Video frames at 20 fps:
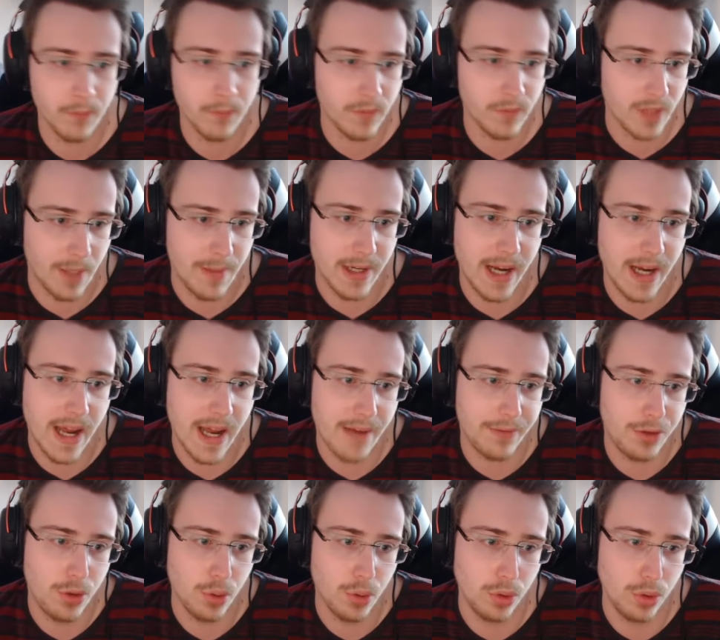I mean, I
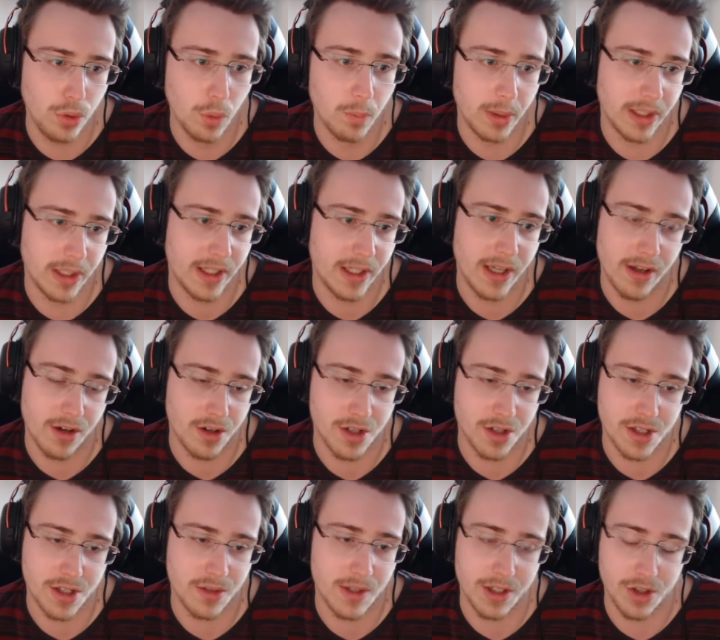have two duplicators,
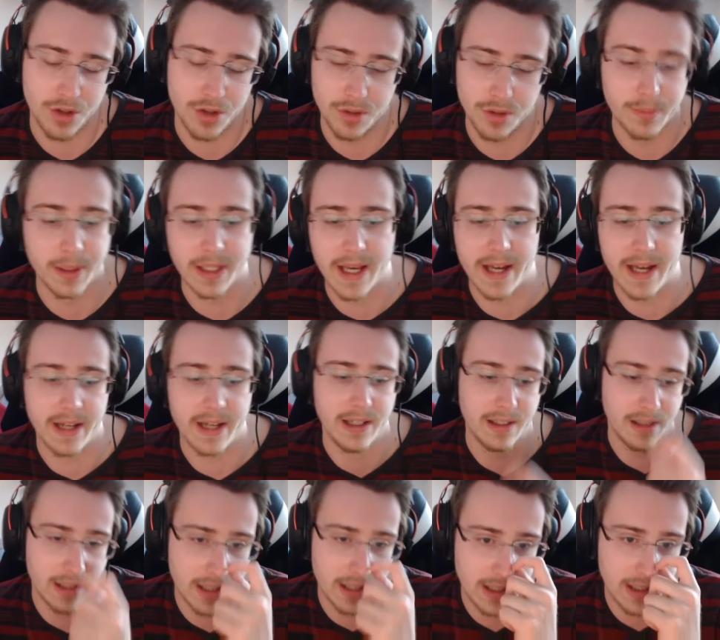so I should be
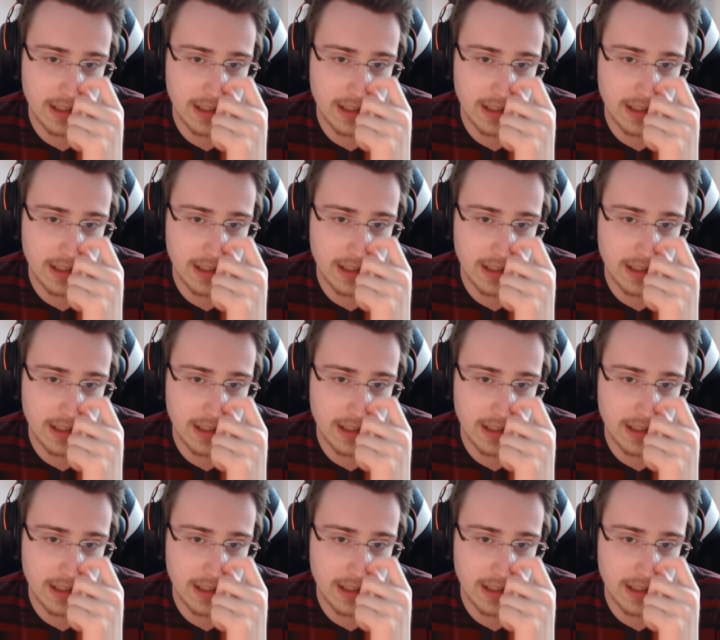getting...